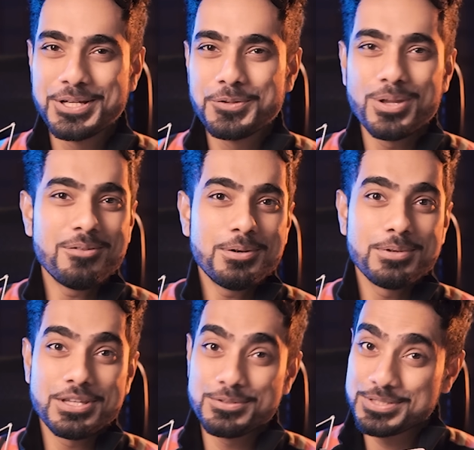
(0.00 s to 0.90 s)
Whenever we
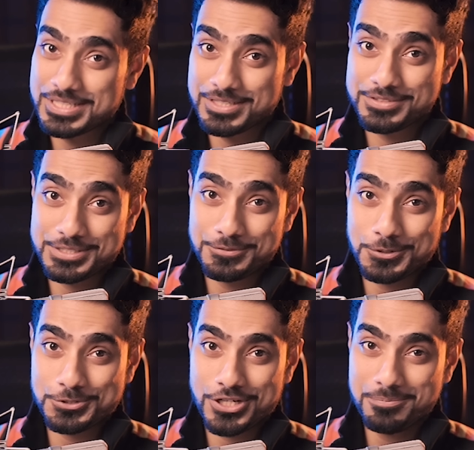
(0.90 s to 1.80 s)
use curves in
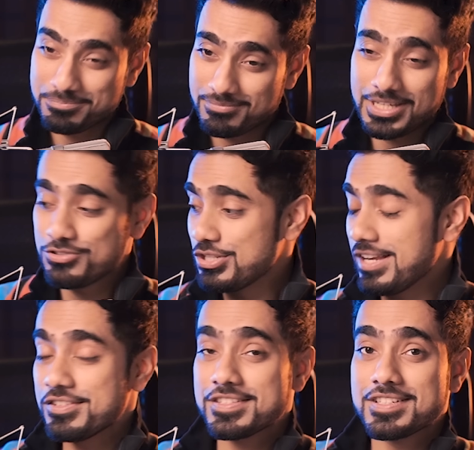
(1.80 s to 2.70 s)
Photoshop, it
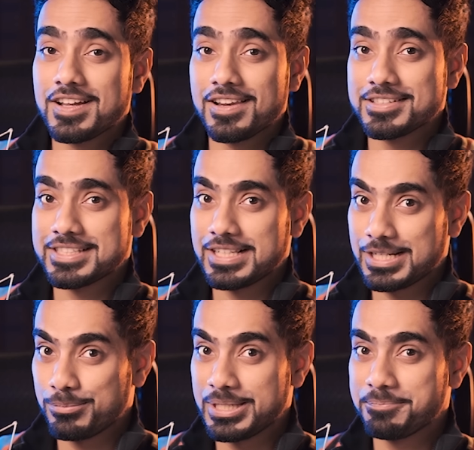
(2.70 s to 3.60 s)
changes the colors a
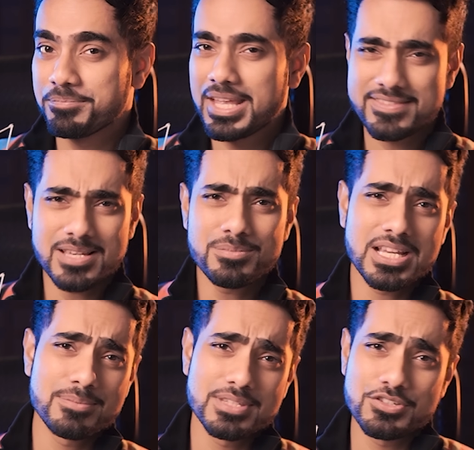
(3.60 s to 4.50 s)
little bit, and
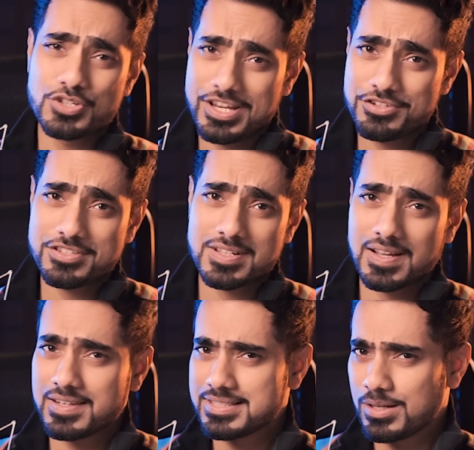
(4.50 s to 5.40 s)
sometimes it changes the
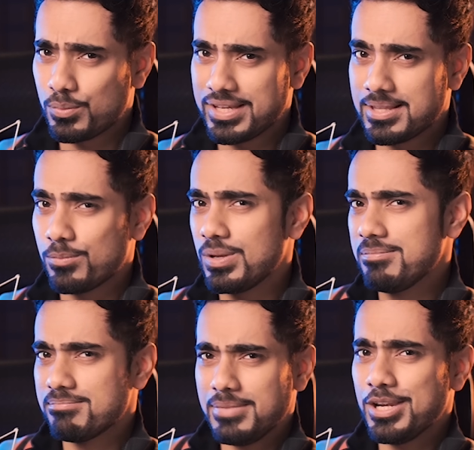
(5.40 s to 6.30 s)
colors in a way that we
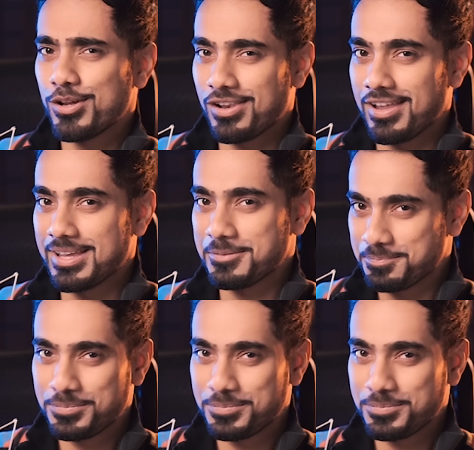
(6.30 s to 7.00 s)
may not like.